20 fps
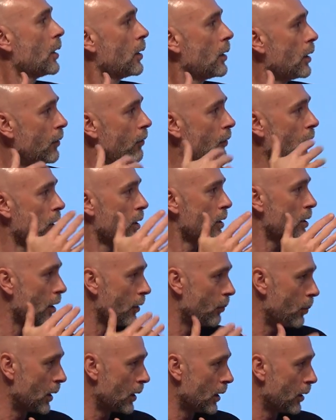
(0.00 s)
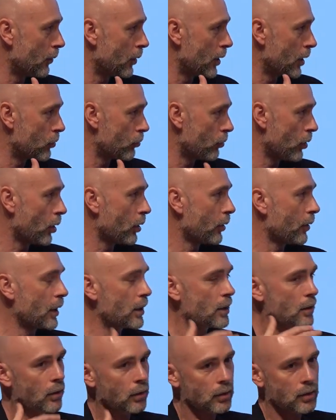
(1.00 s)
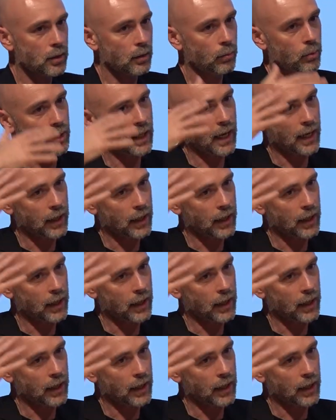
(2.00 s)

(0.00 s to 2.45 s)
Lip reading: The advice they've been given is wrong. They start to see what's